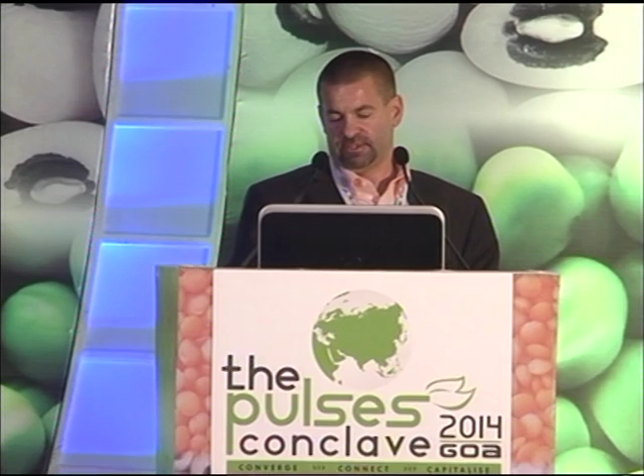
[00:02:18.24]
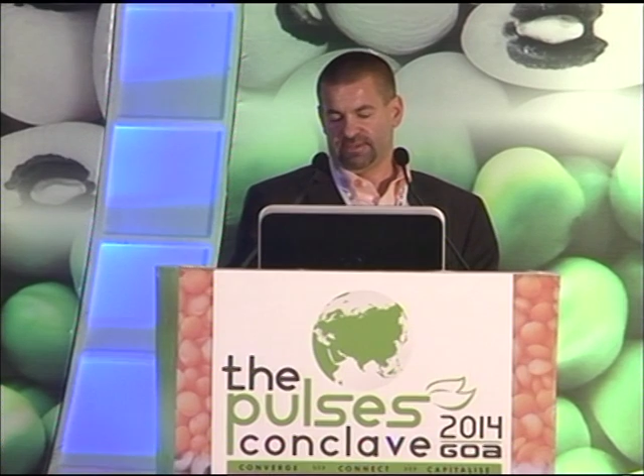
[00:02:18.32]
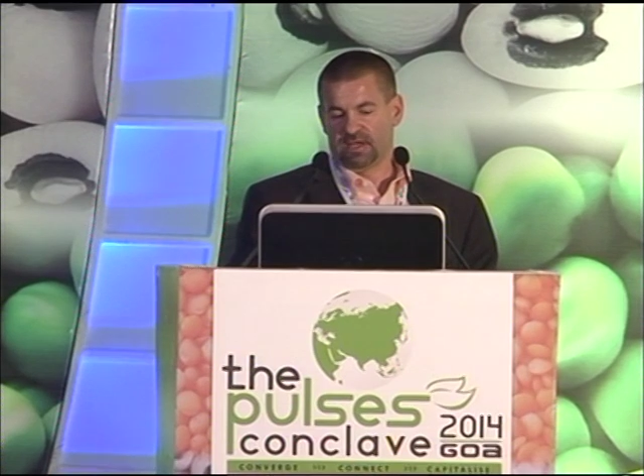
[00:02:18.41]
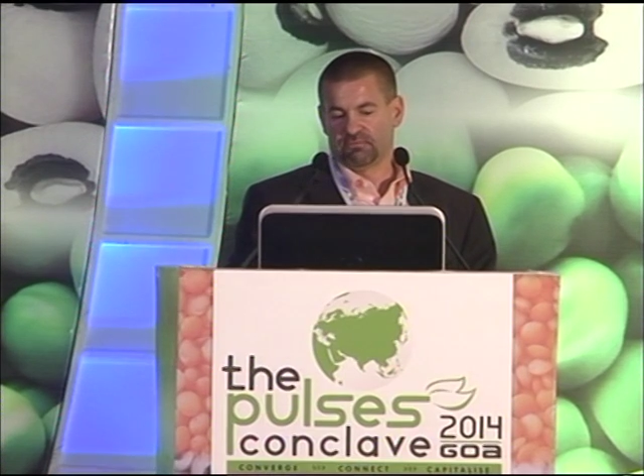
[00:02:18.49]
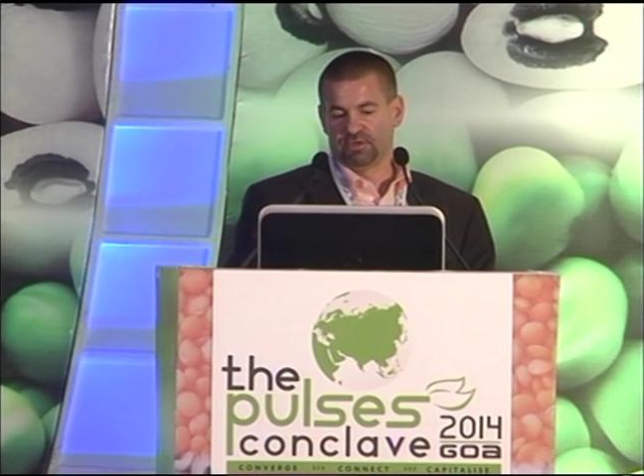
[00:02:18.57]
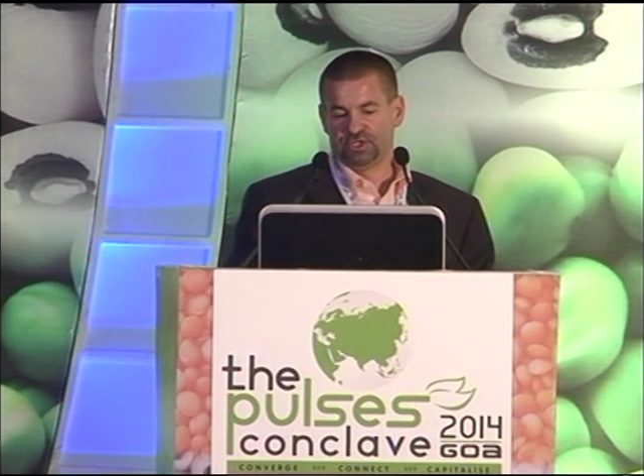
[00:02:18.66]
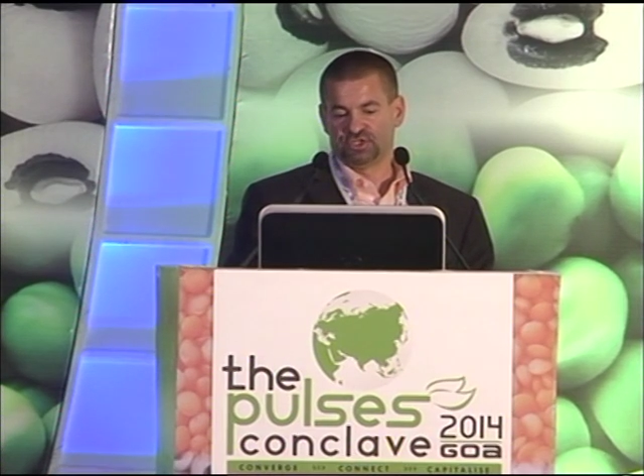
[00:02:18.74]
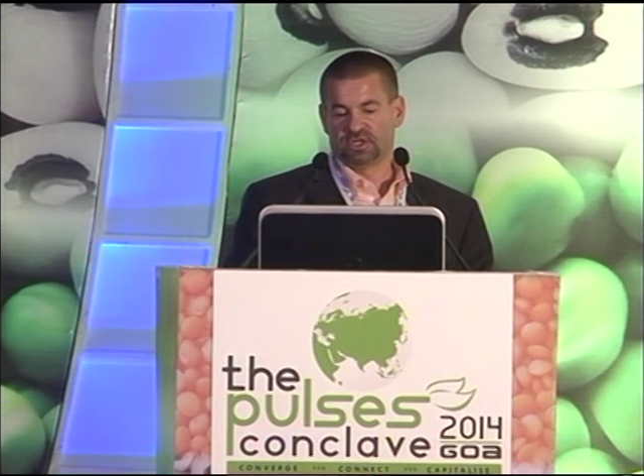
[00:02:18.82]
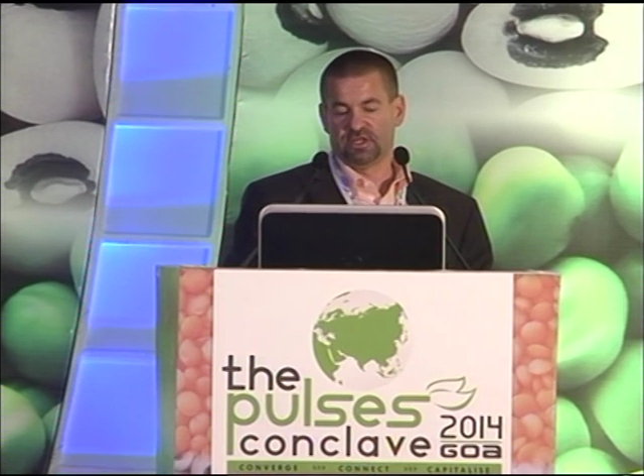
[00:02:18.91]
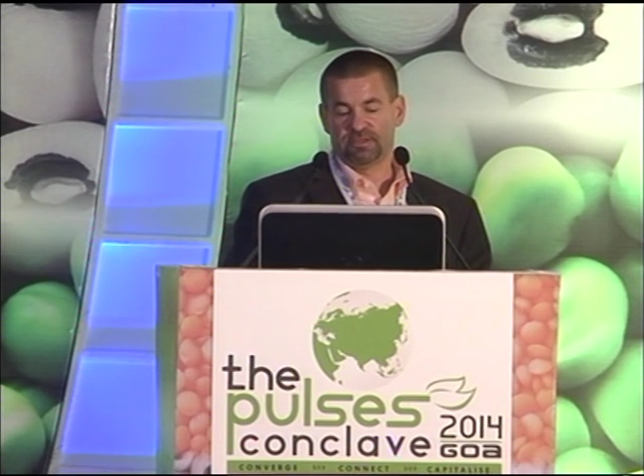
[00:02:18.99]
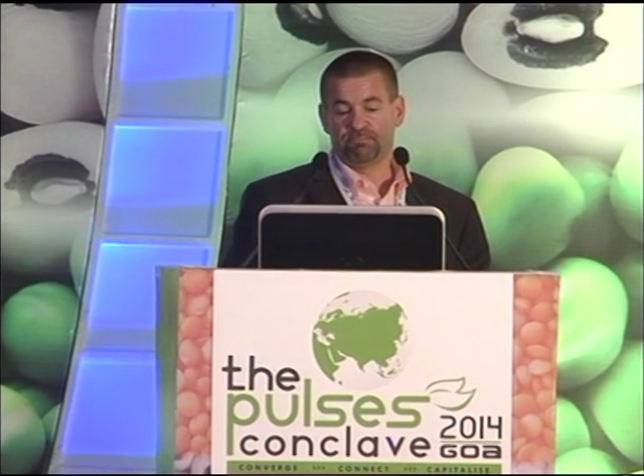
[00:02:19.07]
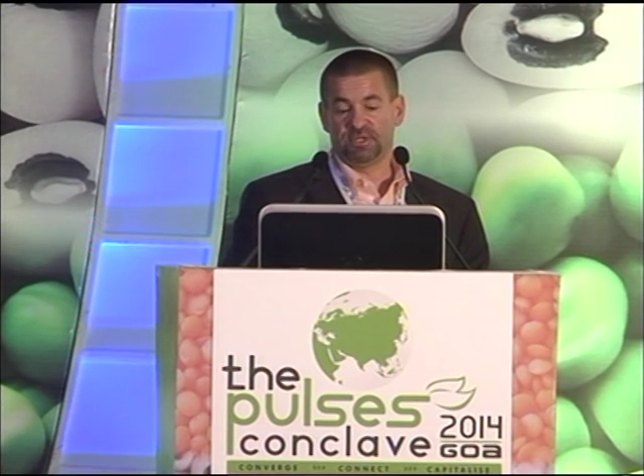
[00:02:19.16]
in that region
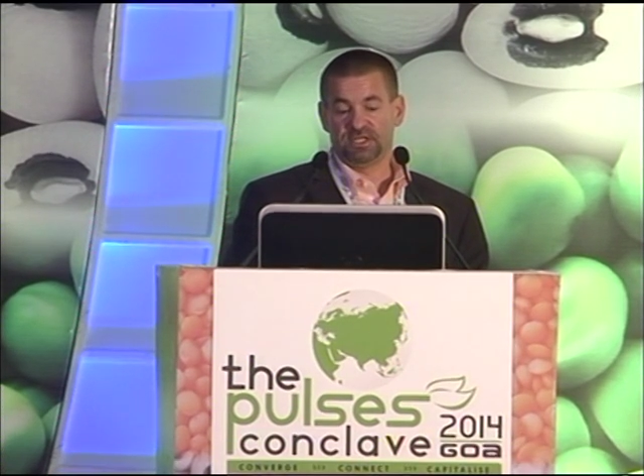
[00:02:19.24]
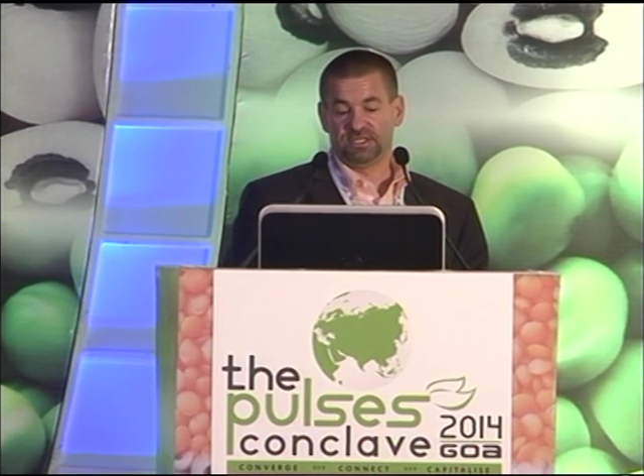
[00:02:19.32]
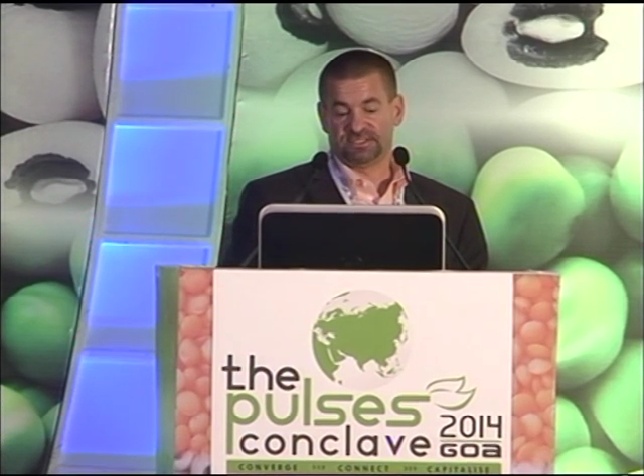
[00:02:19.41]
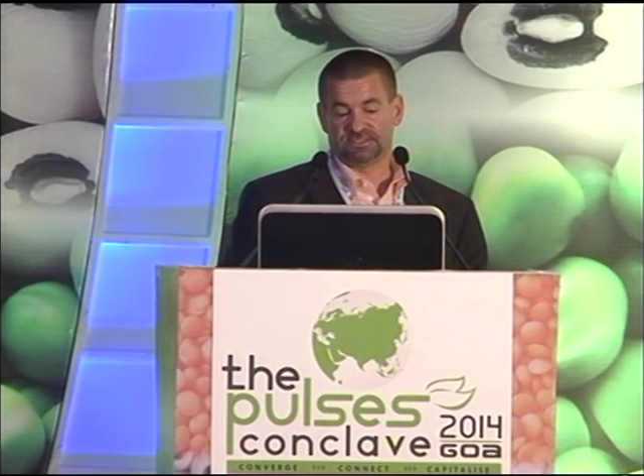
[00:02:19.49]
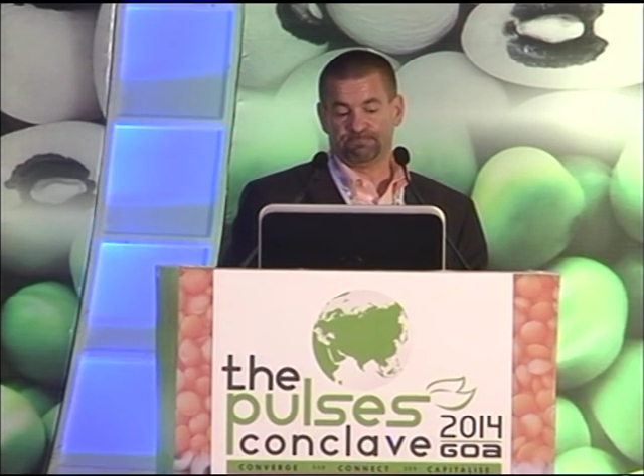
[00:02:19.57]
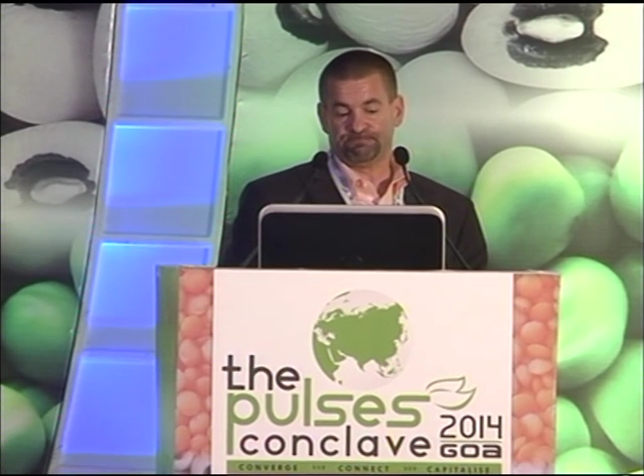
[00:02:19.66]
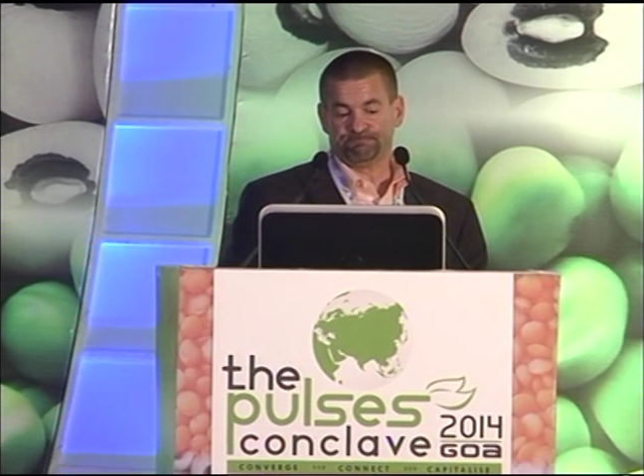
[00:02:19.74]
on the peas.